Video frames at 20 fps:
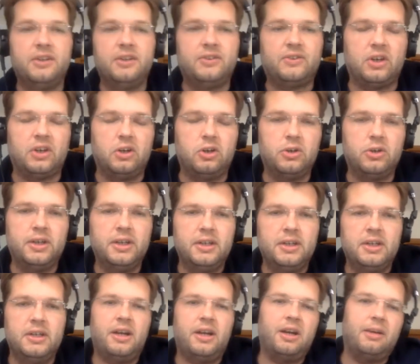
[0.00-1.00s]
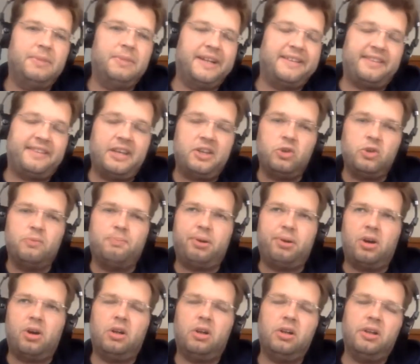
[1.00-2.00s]
So let's say you
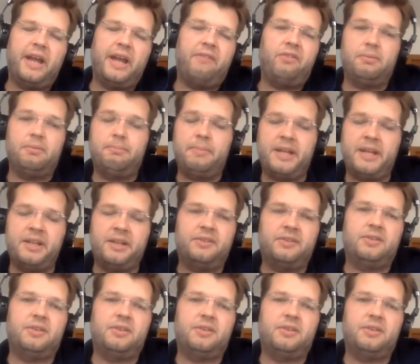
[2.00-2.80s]
poll every minute.